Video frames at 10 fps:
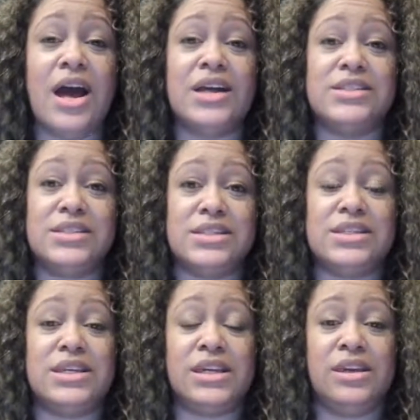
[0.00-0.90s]
to
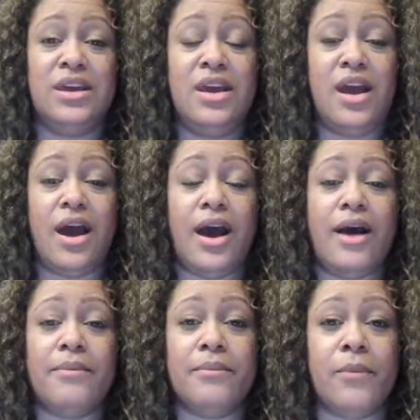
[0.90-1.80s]
see
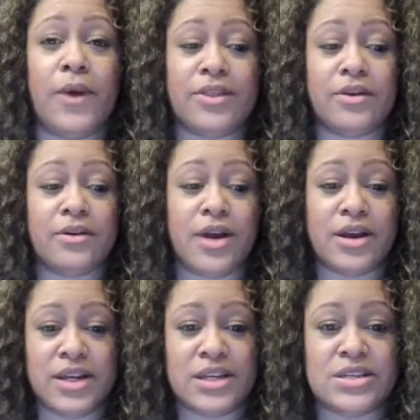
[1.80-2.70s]
whether or
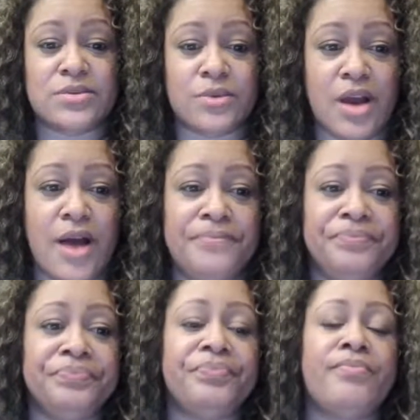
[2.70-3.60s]
not it is or not.
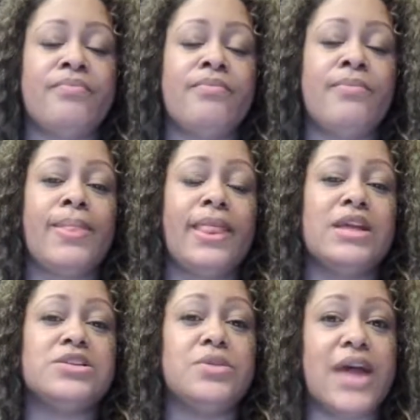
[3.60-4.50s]

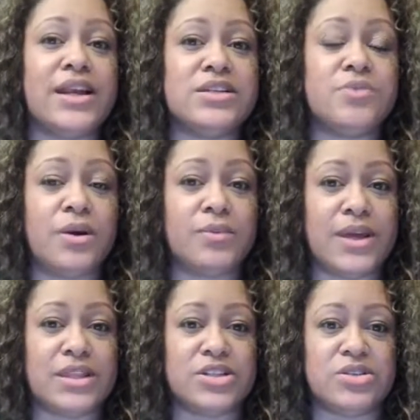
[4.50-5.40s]
So that is one
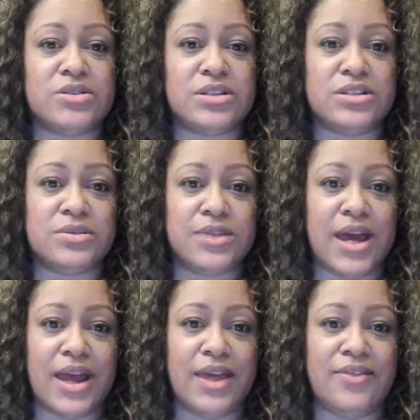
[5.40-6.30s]
way that you can do
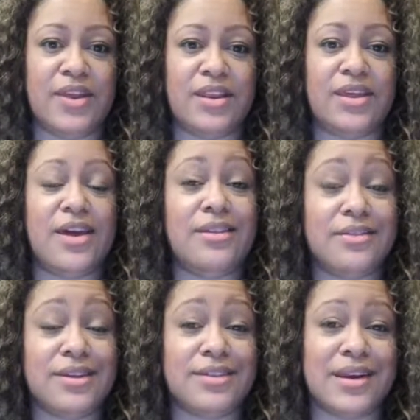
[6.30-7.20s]
that. And then the other
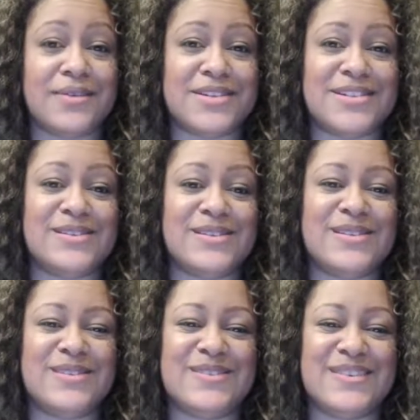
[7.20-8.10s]
thing that I want you to
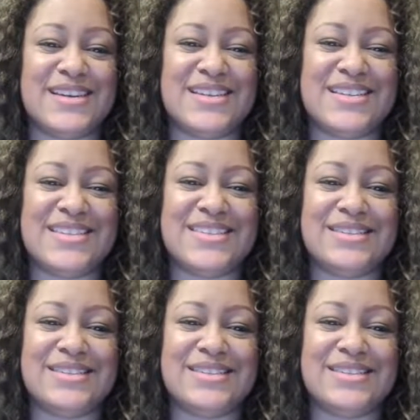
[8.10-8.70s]
do is